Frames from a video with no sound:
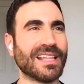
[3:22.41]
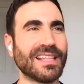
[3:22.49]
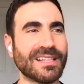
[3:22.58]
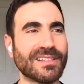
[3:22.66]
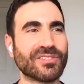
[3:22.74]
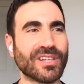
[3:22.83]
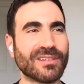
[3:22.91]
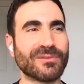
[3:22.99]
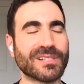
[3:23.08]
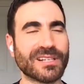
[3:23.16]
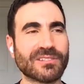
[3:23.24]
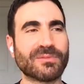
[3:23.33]
I think the show
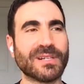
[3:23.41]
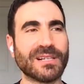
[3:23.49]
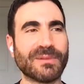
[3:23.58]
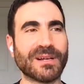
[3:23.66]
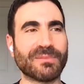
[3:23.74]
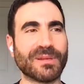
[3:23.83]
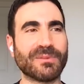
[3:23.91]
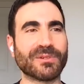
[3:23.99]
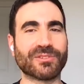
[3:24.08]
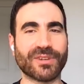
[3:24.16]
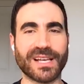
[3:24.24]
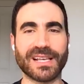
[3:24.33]
was ultimately about people
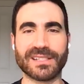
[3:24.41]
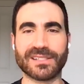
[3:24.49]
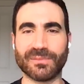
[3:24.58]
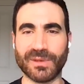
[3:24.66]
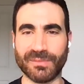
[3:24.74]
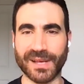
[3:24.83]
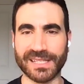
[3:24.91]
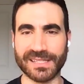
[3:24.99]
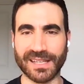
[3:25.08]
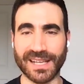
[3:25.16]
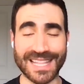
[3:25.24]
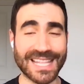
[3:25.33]
trying to be
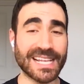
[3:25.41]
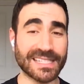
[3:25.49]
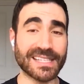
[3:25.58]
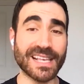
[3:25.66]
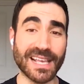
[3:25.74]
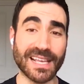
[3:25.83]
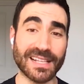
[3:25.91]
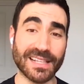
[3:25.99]
better, and that's it.